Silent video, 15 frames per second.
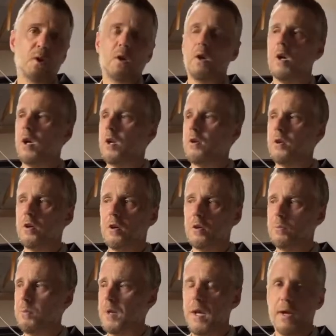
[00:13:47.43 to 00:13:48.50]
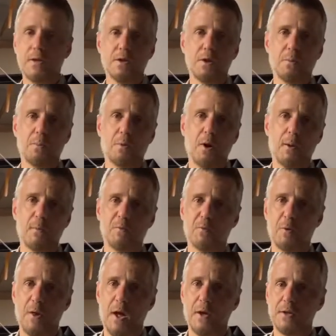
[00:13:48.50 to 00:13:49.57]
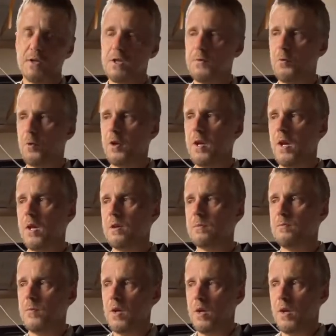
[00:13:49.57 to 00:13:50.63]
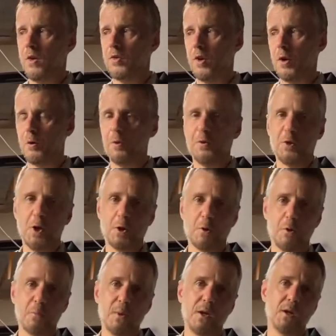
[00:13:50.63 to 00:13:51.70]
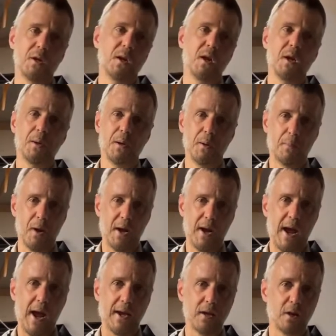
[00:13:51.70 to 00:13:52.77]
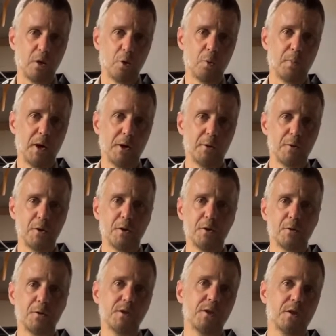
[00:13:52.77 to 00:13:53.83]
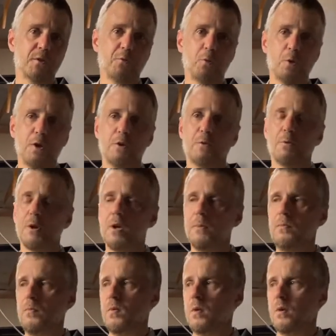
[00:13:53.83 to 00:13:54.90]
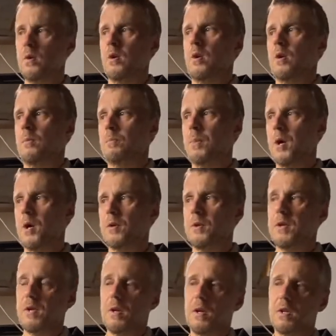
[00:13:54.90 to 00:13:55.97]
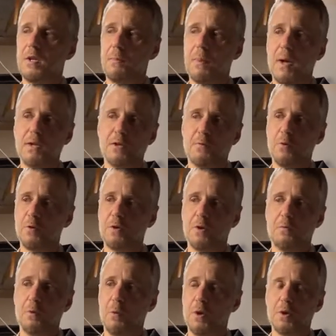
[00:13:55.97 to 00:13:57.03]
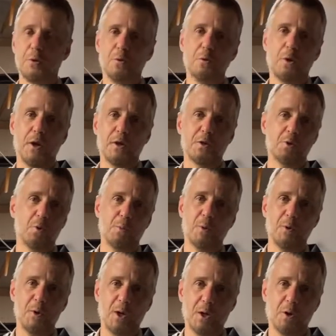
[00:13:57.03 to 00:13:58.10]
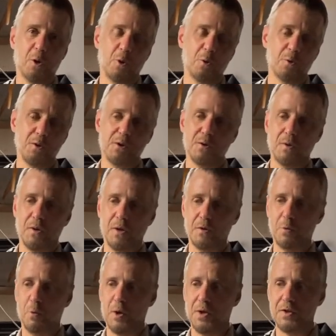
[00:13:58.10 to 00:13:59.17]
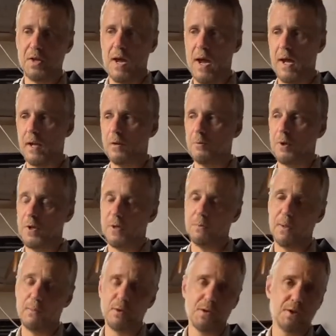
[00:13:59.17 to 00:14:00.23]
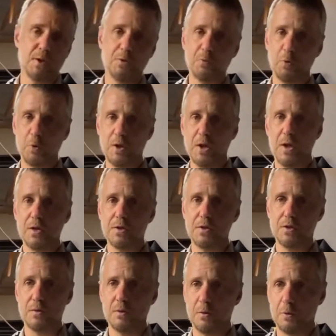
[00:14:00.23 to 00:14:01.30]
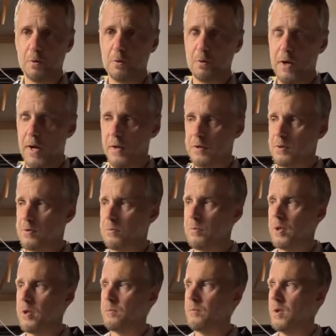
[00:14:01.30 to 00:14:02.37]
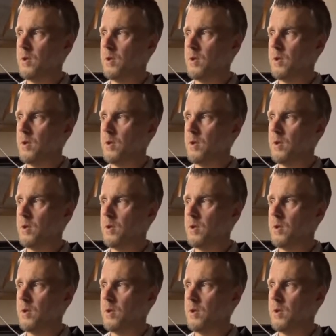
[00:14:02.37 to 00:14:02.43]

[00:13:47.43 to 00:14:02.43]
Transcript: and be excellent primer for that. 648 is a little thicker, meaning it might hang a little better than your 643, but it depends. If you want to do like super thick coats and you want it to hang, well then maybe 648's your answer. But